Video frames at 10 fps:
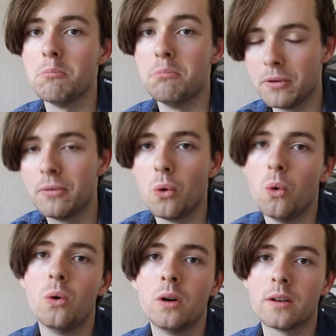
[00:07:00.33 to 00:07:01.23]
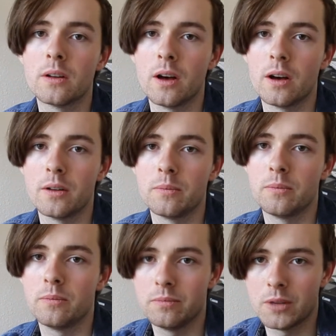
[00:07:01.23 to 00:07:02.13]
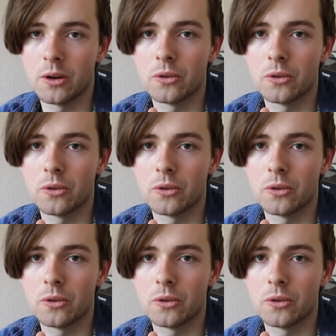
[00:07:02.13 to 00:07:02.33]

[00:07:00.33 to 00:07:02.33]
before you know, the